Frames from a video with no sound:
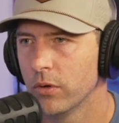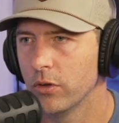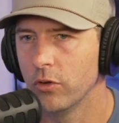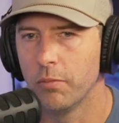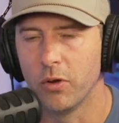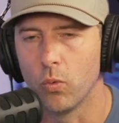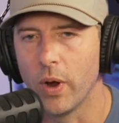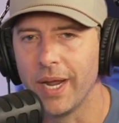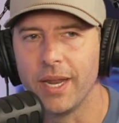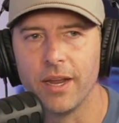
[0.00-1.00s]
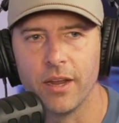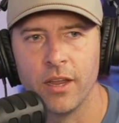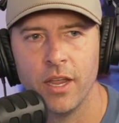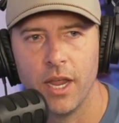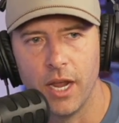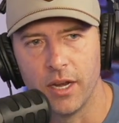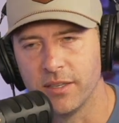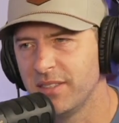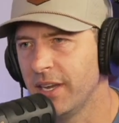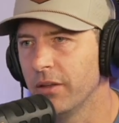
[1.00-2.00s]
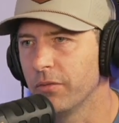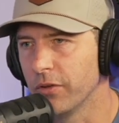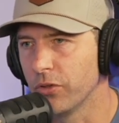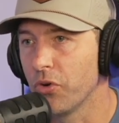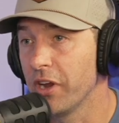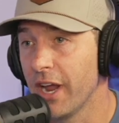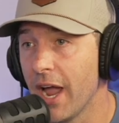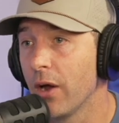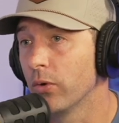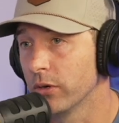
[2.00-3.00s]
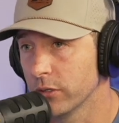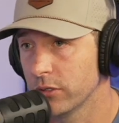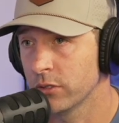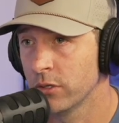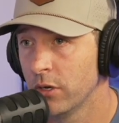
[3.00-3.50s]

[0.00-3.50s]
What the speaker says: You've been waiting in a tent for 3 hours